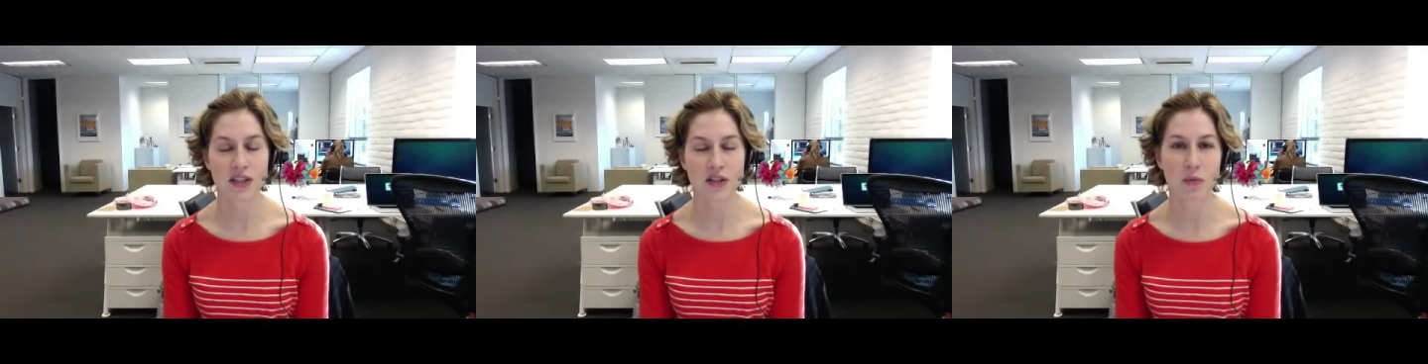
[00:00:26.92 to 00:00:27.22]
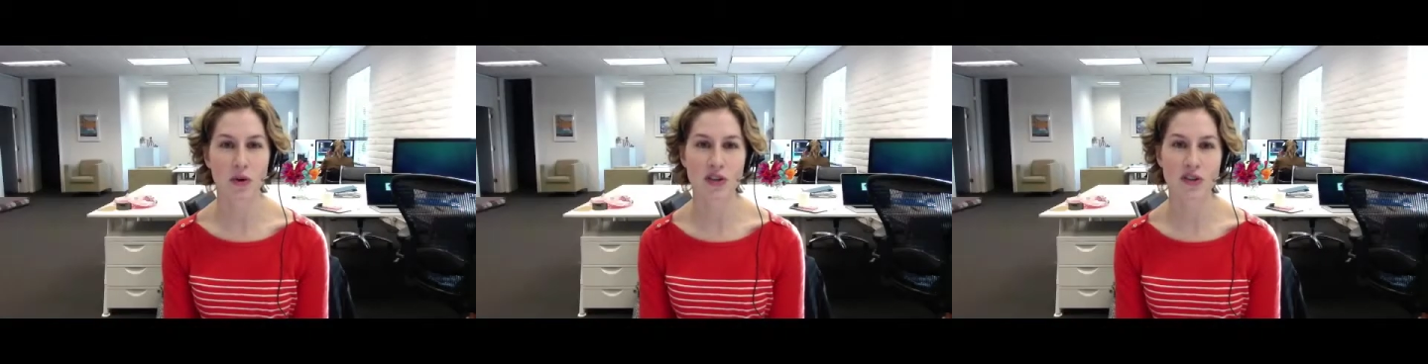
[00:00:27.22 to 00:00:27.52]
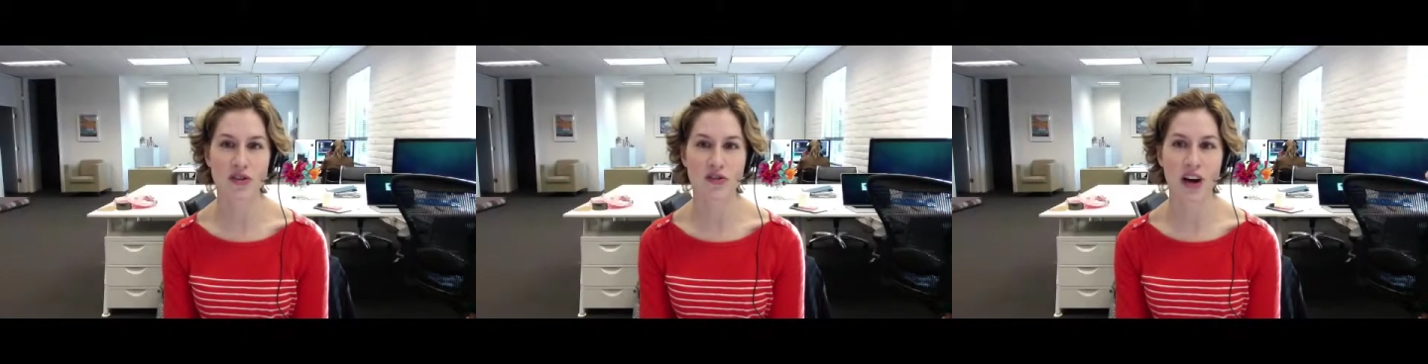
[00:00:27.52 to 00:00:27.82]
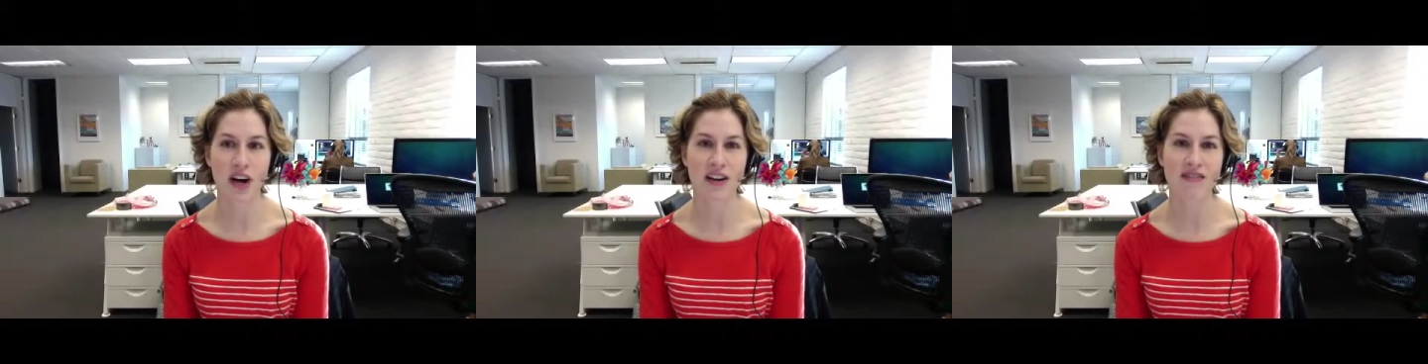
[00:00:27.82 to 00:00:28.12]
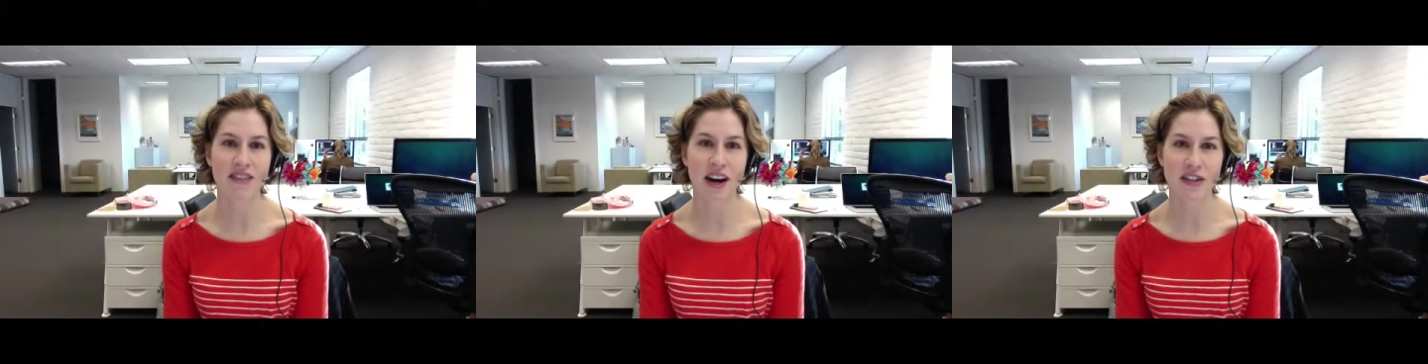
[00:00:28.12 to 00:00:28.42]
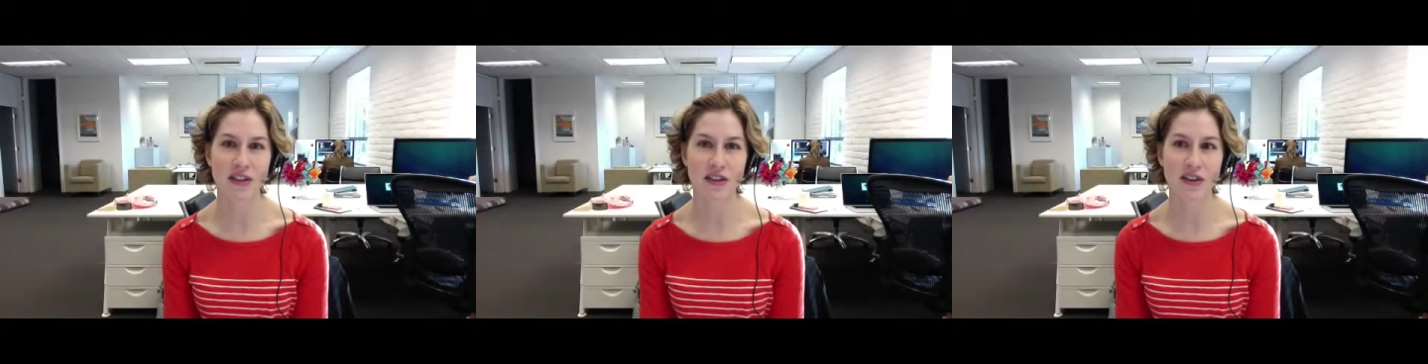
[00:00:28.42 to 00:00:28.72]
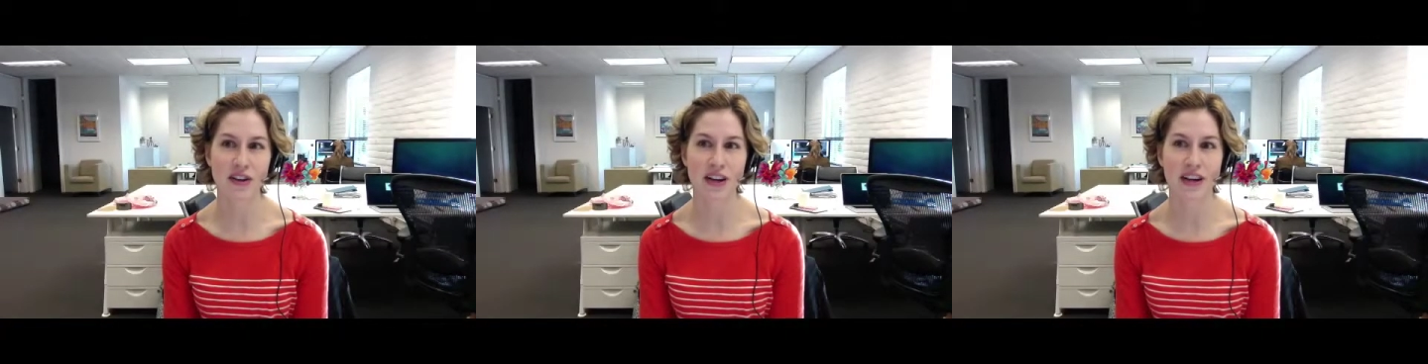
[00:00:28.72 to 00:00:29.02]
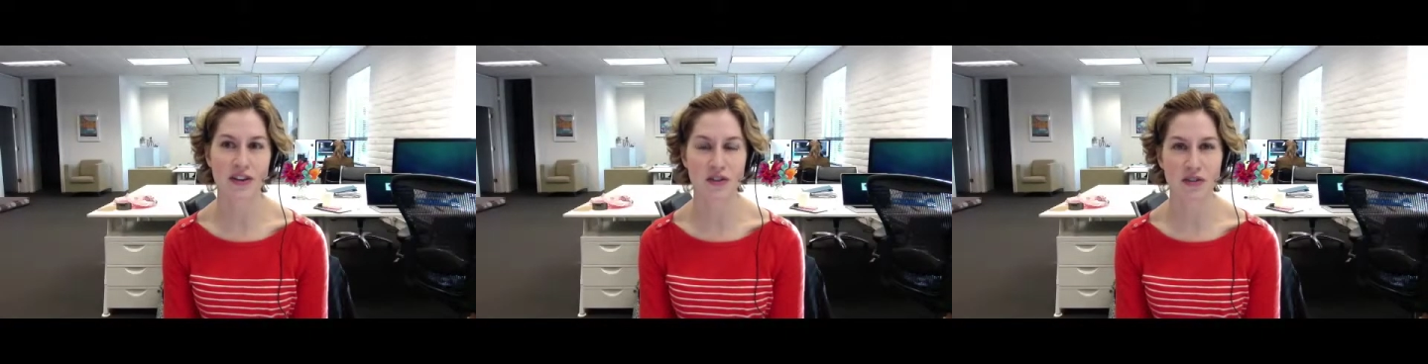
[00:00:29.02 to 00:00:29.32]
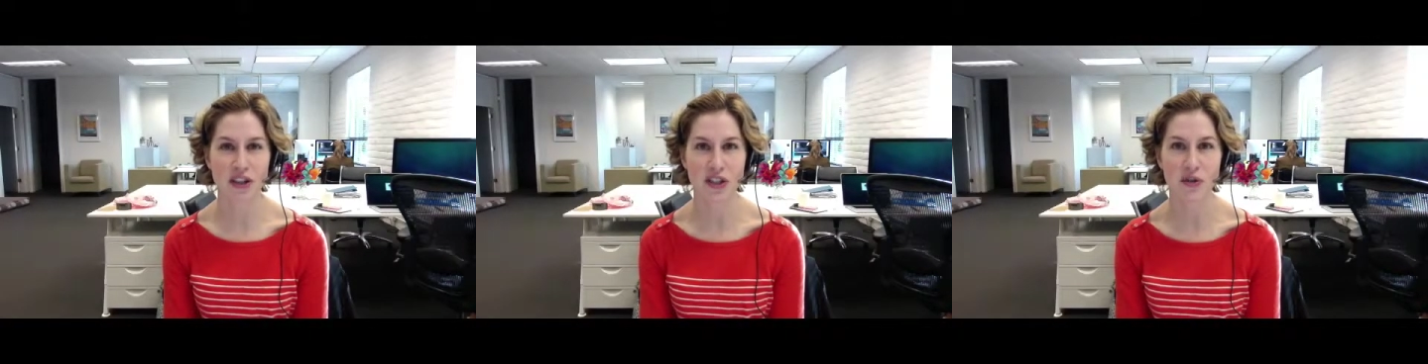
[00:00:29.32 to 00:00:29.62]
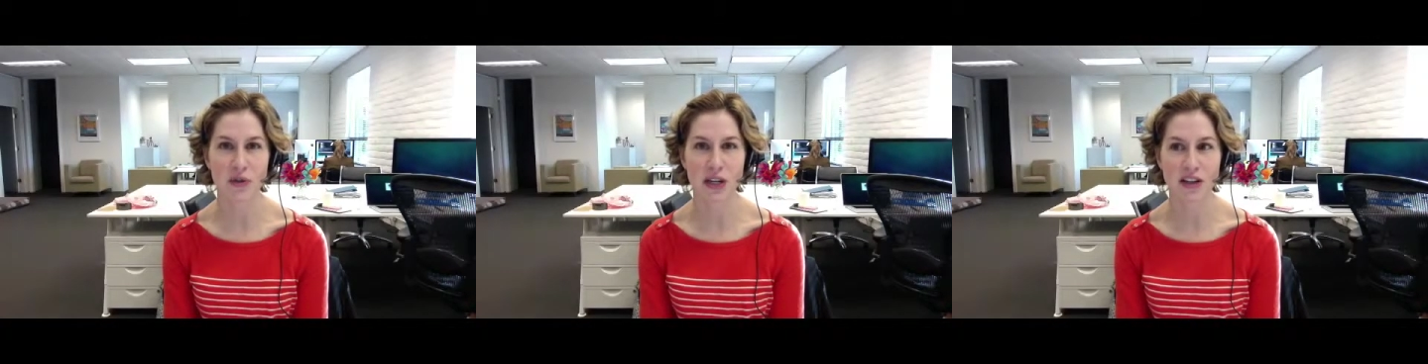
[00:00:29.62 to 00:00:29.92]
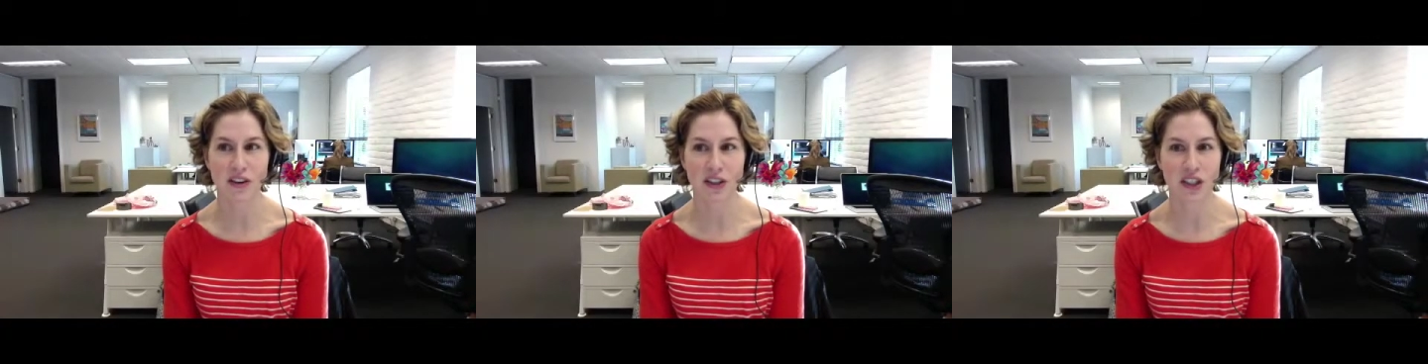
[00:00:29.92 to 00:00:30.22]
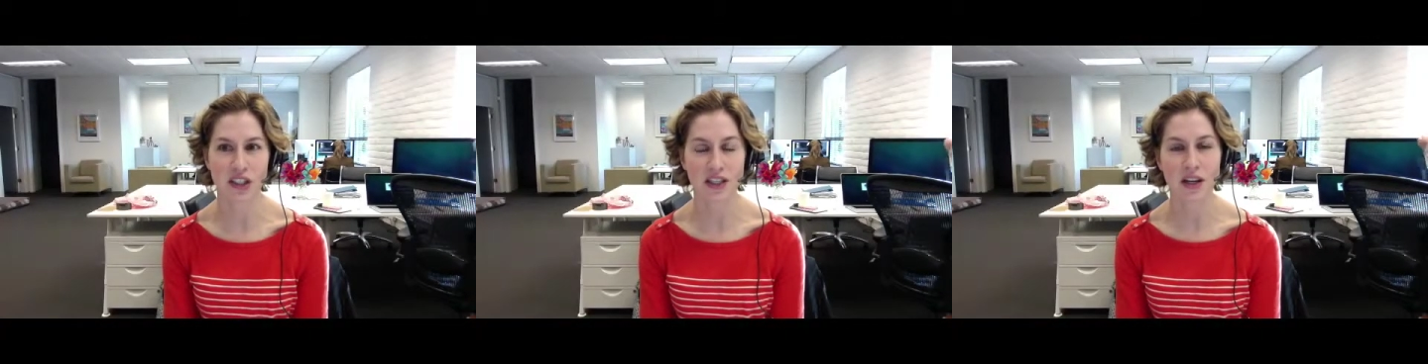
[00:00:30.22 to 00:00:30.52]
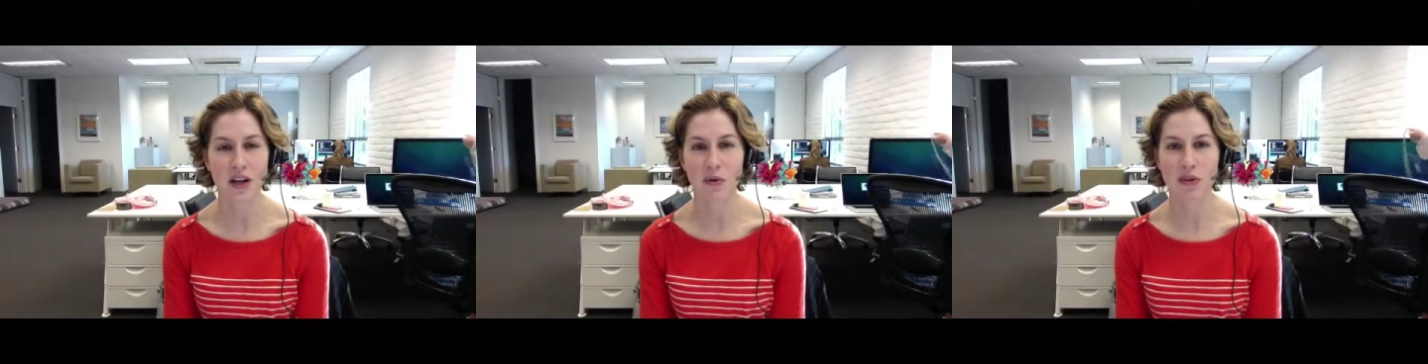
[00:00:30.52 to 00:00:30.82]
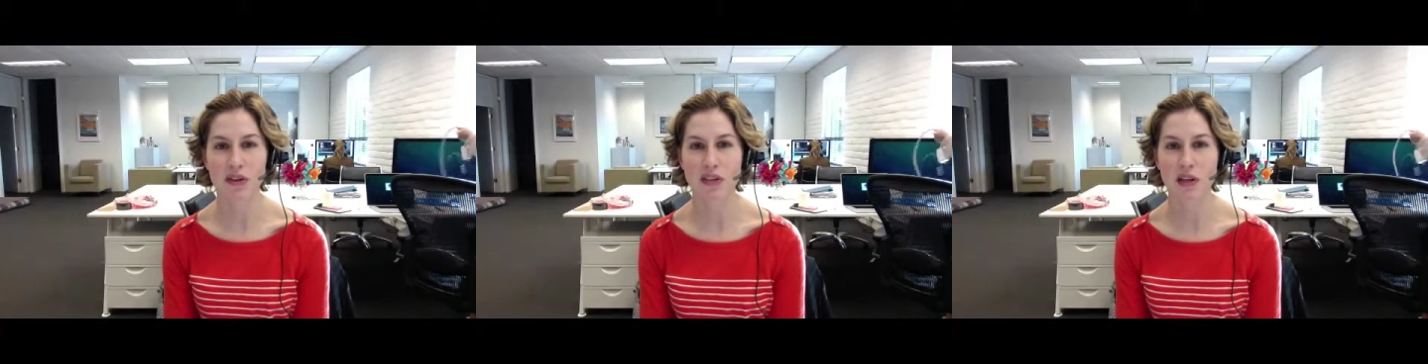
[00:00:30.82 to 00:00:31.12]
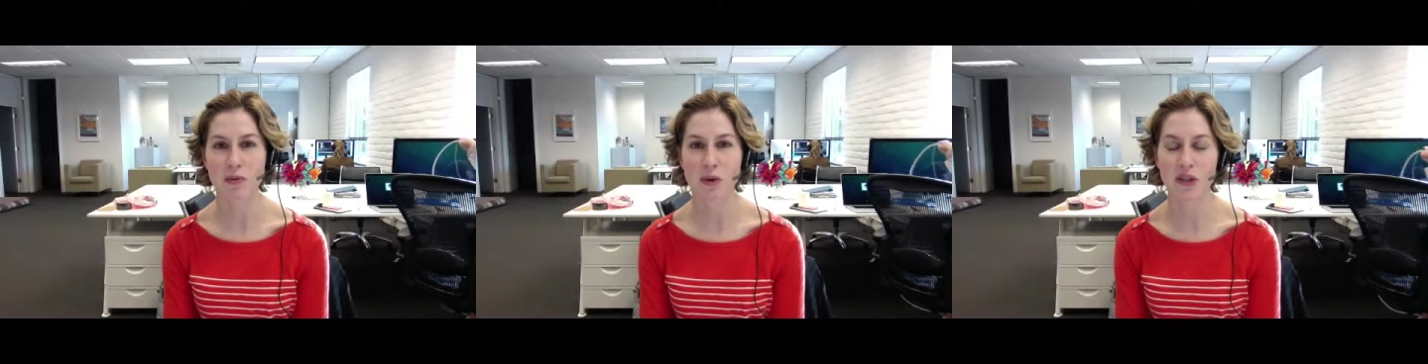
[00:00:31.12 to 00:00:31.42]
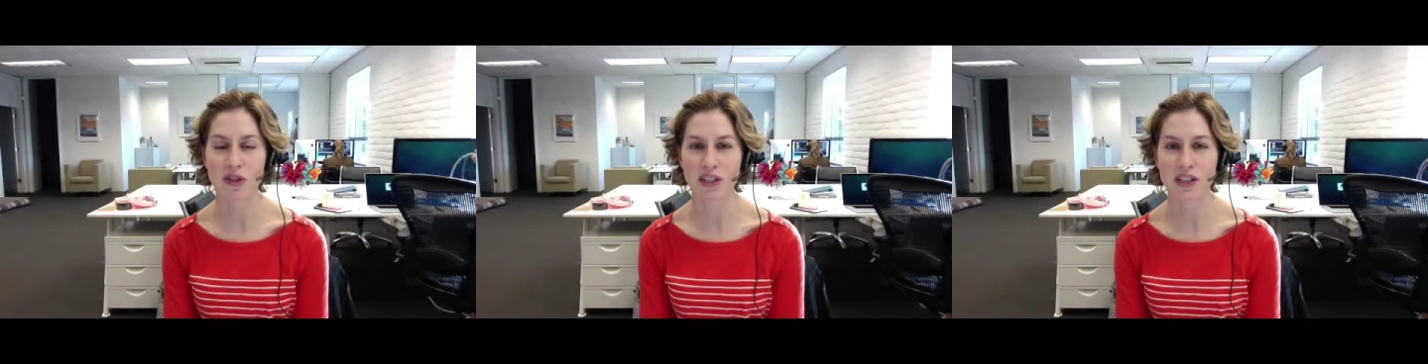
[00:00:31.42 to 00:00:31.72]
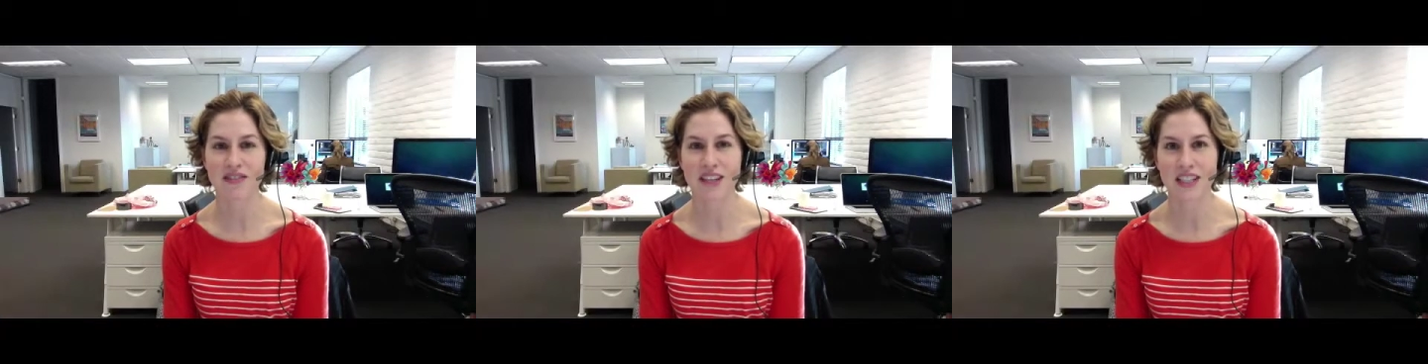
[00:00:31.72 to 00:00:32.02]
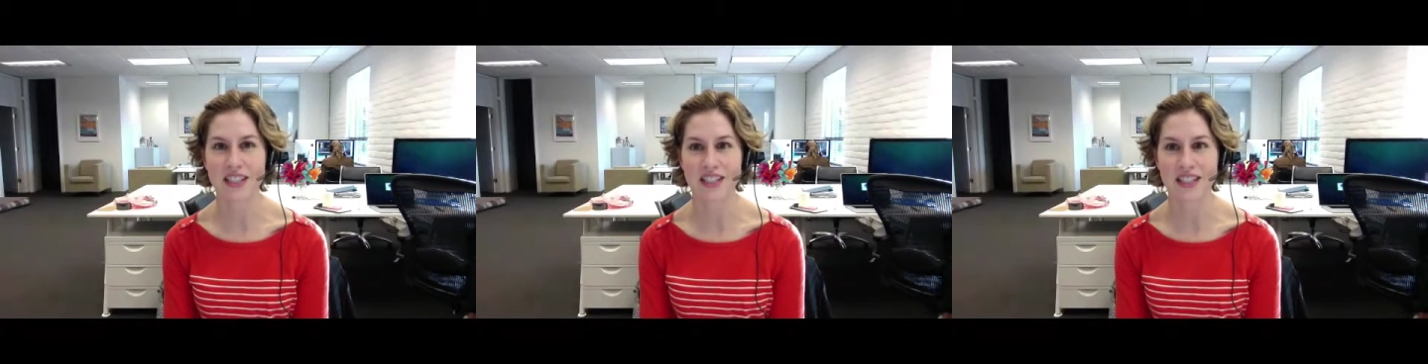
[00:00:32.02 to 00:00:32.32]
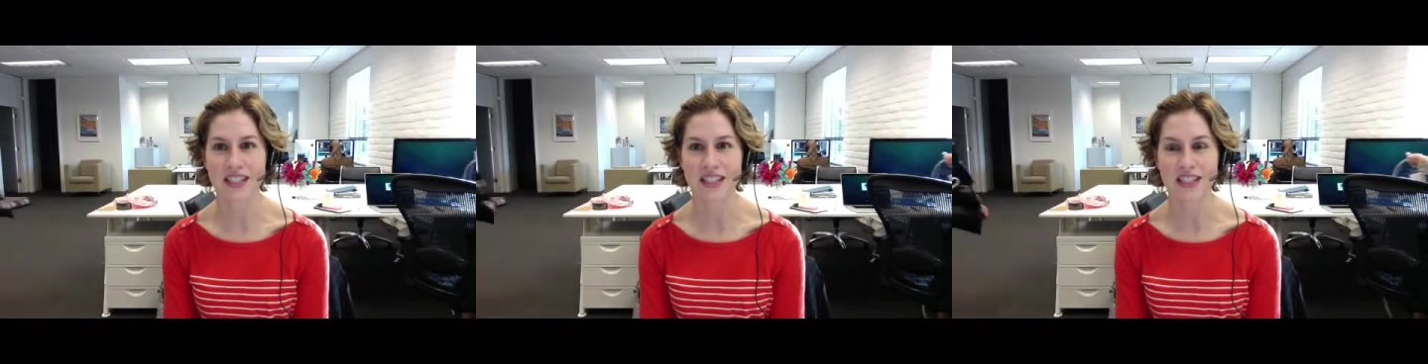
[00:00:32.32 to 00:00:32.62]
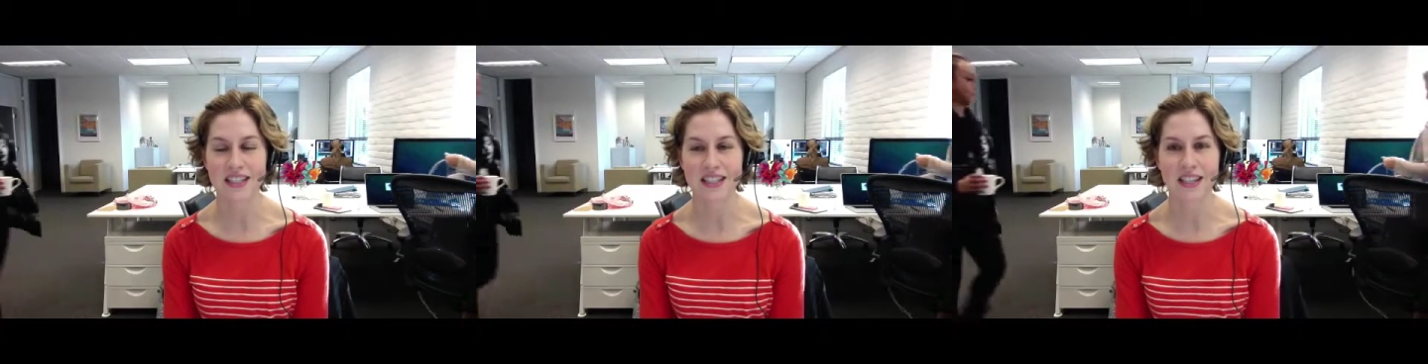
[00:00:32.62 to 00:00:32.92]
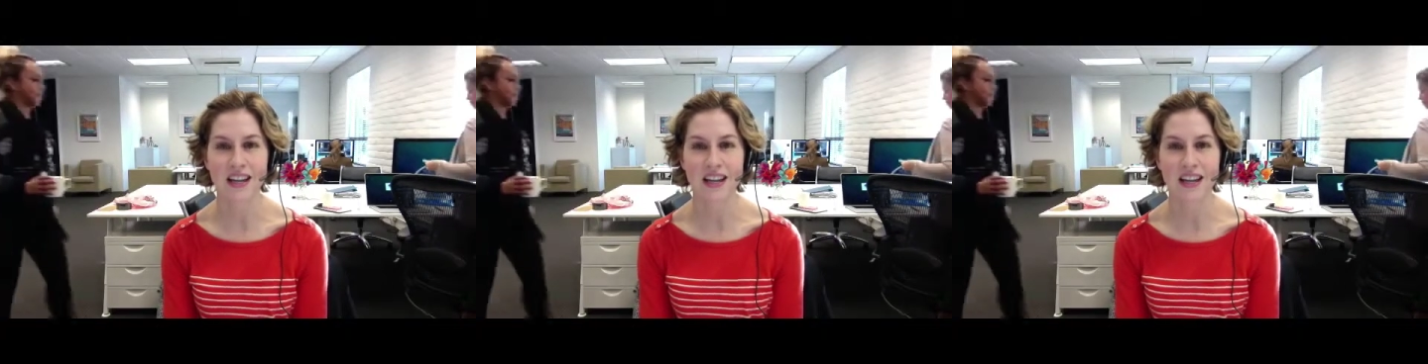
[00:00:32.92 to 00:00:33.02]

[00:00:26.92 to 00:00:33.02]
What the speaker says: is board certified in vascular and interventional radiology with a subspecialty in venous diseases.